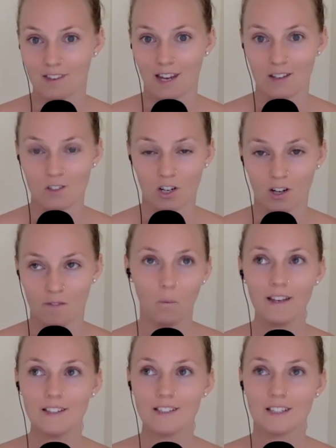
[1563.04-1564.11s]
nature.
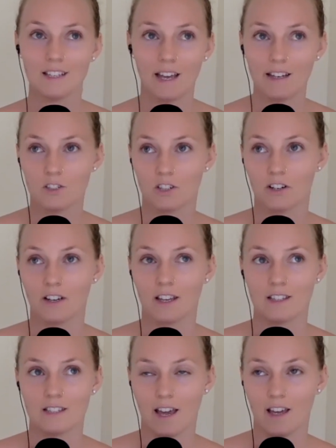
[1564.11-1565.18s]
When did nature
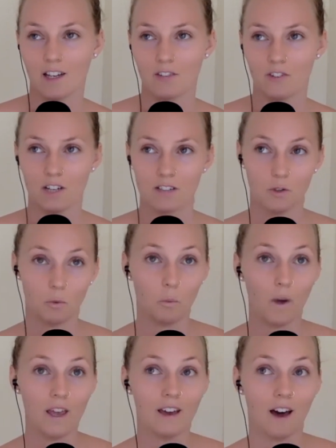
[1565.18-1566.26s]
intend for us to
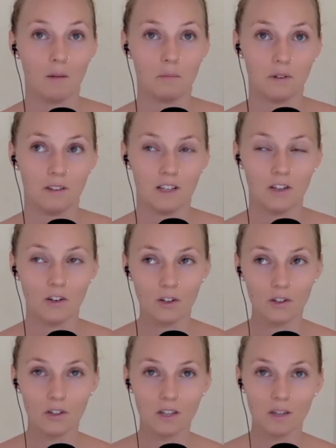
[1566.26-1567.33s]
wake up in the
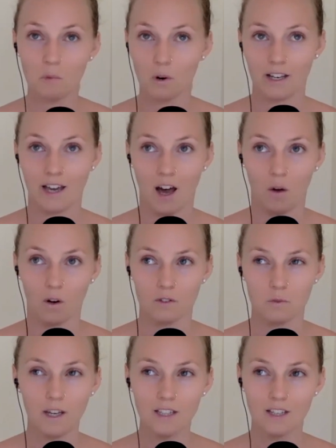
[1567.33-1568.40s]
early morning hours?
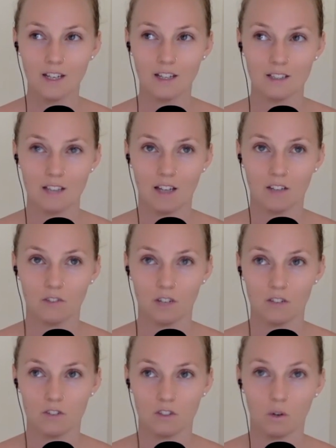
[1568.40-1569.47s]
When did it intend for
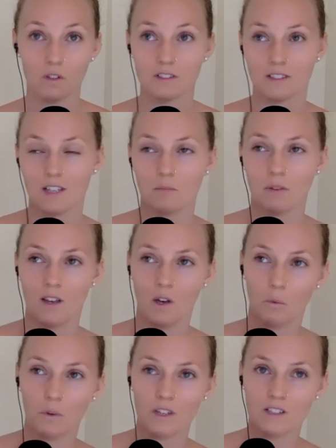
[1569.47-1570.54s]
us to go to sleep?
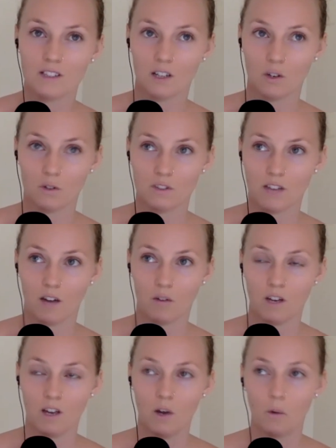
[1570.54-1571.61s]
When the sun goes down.
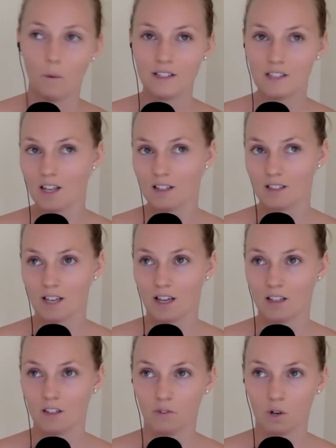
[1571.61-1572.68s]
When did it
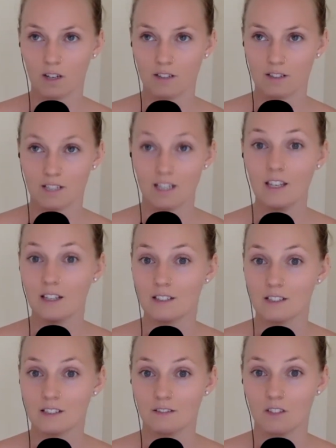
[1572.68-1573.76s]
intend for us to
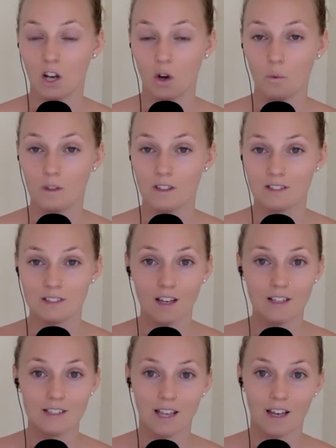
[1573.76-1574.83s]
eat? When the
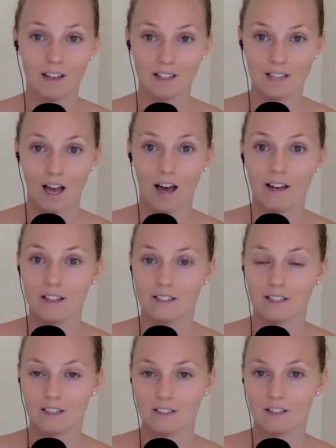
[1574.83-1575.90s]
sun is at its highest
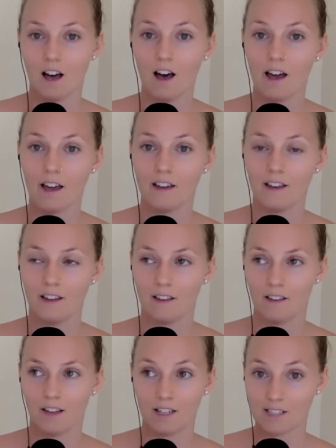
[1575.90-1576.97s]
in the sky
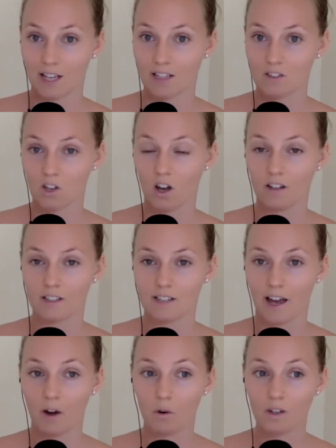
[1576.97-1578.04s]
and it's at its hottest,
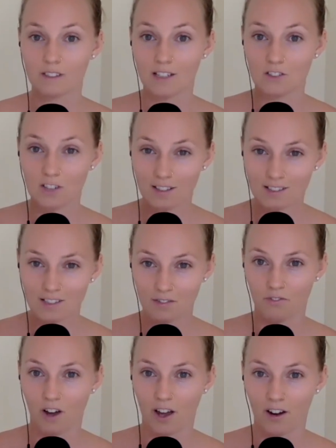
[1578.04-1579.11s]
our digestive
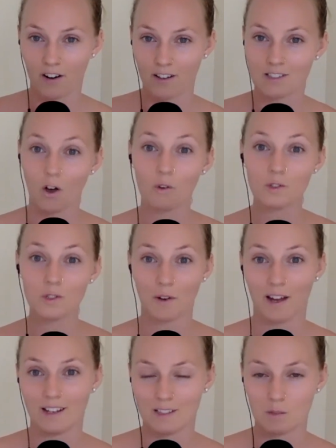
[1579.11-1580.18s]
fire is also
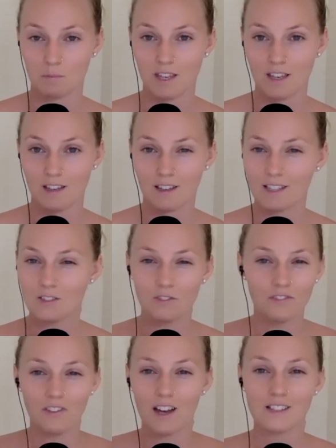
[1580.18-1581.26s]
at its peak. It's
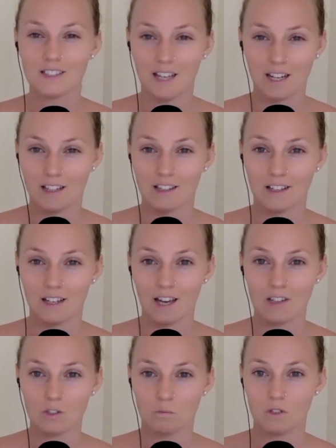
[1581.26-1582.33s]
fascinating, the
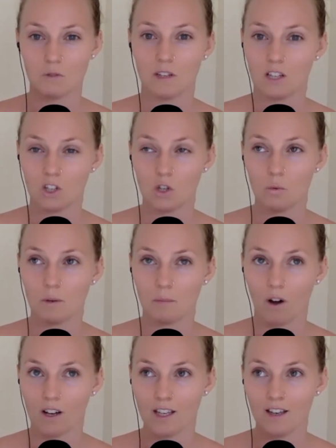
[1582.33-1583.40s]
connection between the human
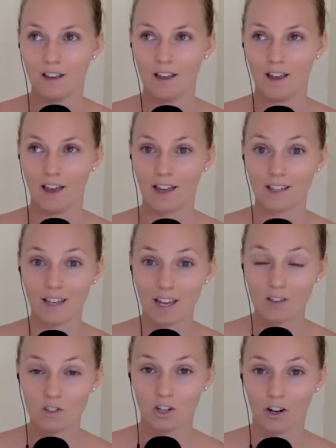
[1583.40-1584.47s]
body and
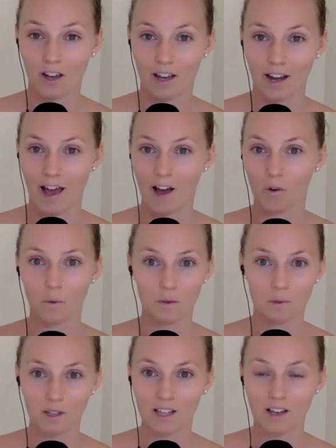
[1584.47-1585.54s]
nature, and how we
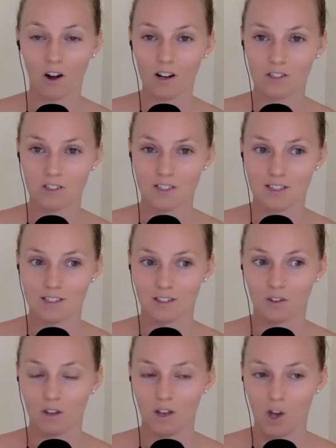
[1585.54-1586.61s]
really are just this
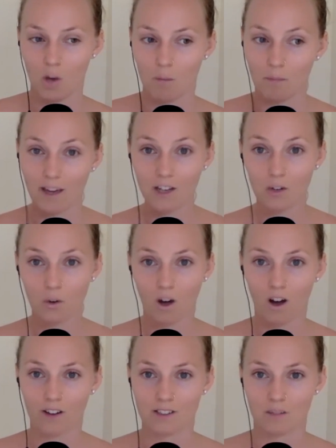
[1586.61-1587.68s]
little
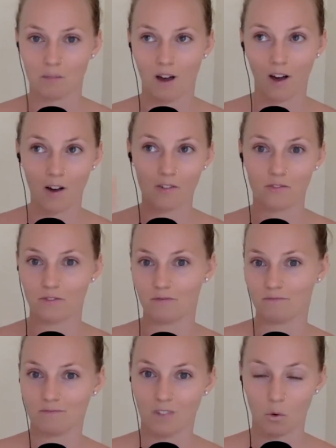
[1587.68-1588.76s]
microcosm of
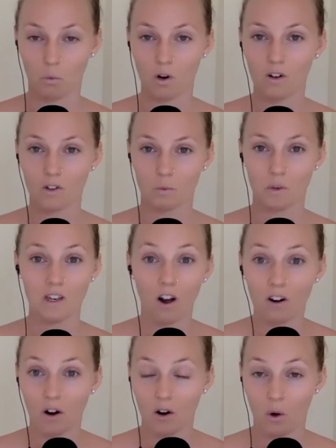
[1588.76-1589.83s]
the world. We
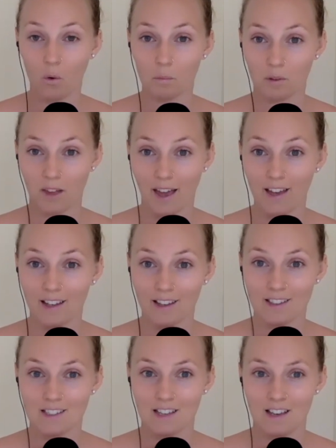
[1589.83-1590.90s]
are our own planet.